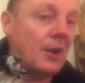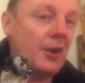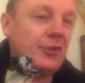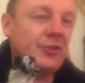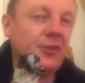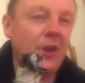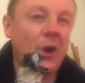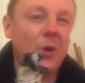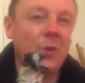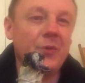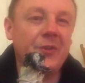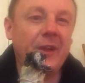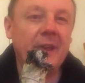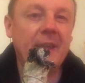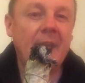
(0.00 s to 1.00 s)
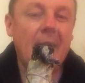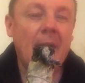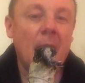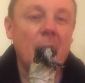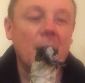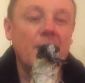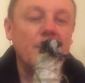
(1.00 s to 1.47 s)
shell. Take
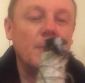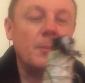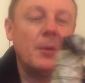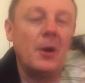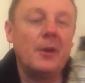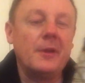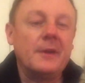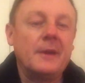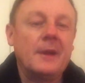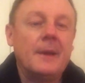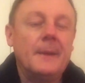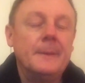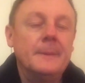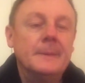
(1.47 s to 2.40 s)
care when you're burning it.